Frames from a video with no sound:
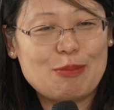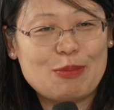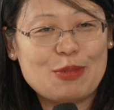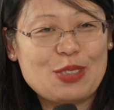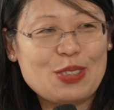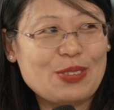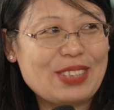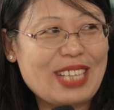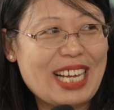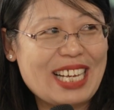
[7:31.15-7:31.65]

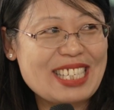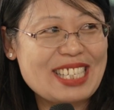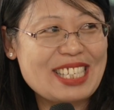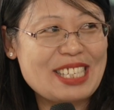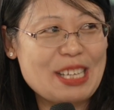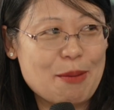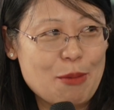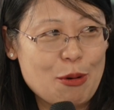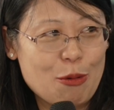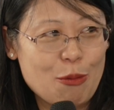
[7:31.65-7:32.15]
So that's
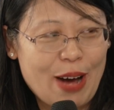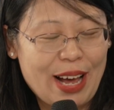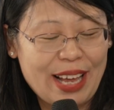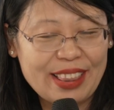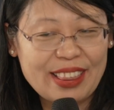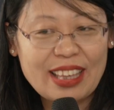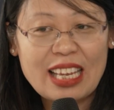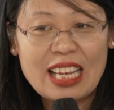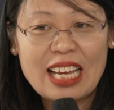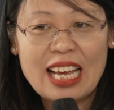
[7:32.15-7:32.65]
number
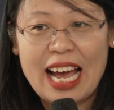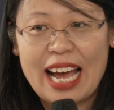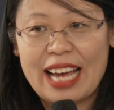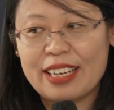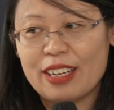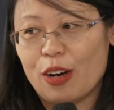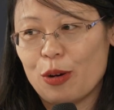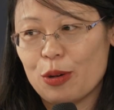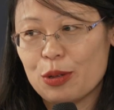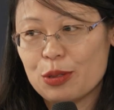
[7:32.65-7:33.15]
one.
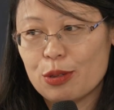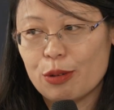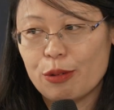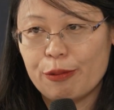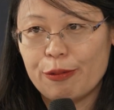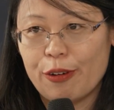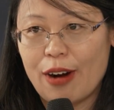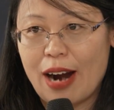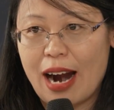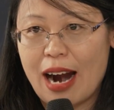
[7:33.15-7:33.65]
And also
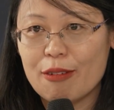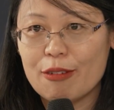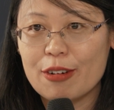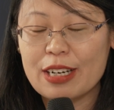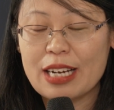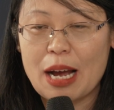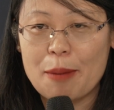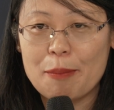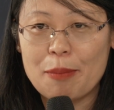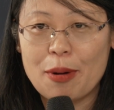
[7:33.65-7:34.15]
for our
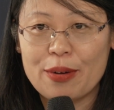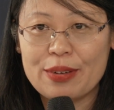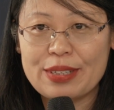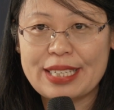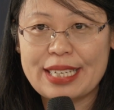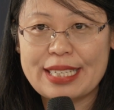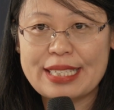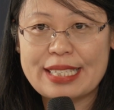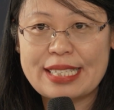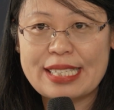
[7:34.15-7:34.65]

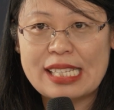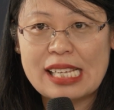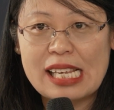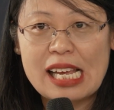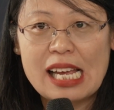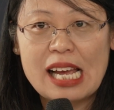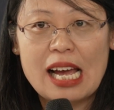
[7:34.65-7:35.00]
composites,